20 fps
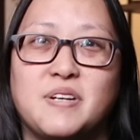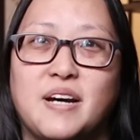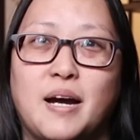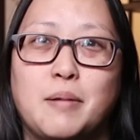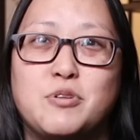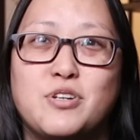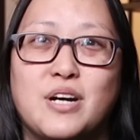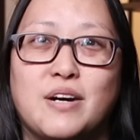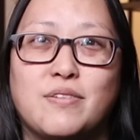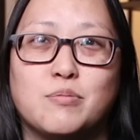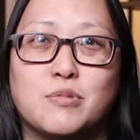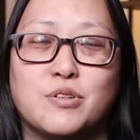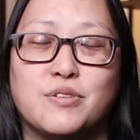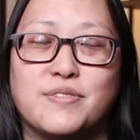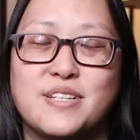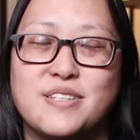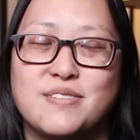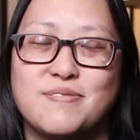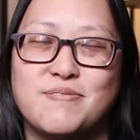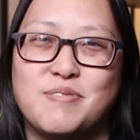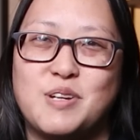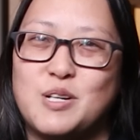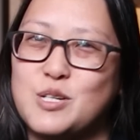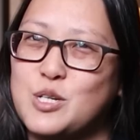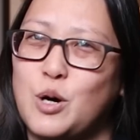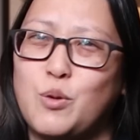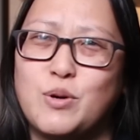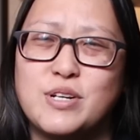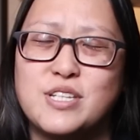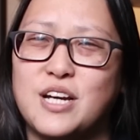Time travel movies. There's
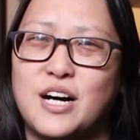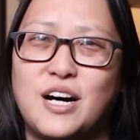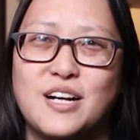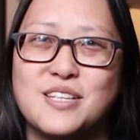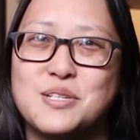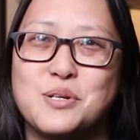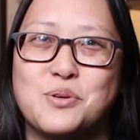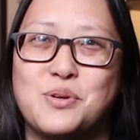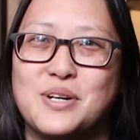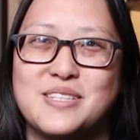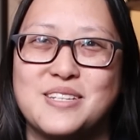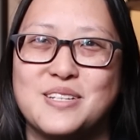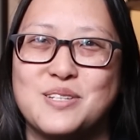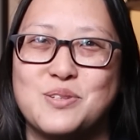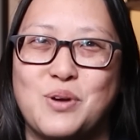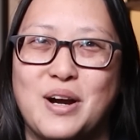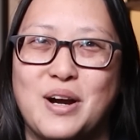always consequences,